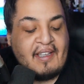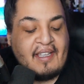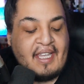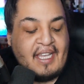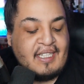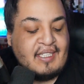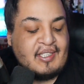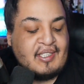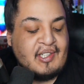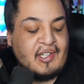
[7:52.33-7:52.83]
in
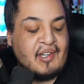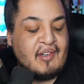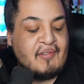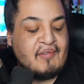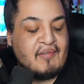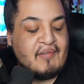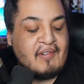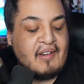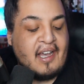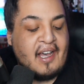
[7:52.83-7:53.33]
case you
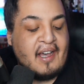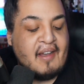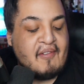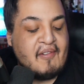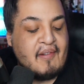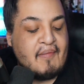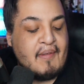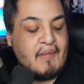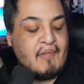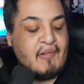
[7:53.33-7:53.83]
don't
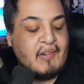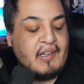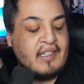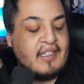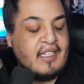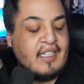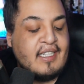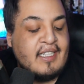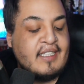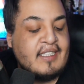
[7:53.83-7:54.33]
remember what
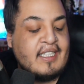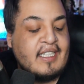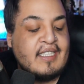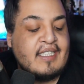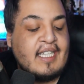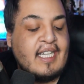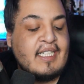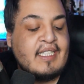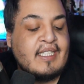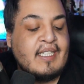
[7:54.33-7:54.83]
it is,
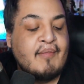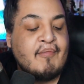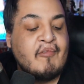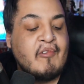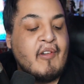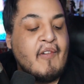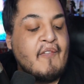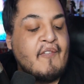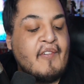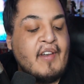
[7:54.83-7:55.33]
is like some
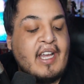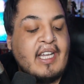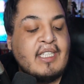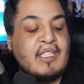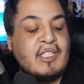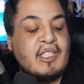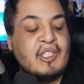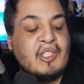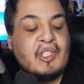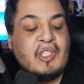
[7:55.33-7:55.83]

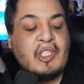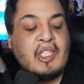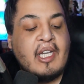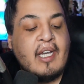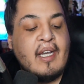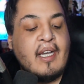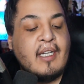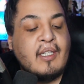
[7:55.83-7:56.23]
revenge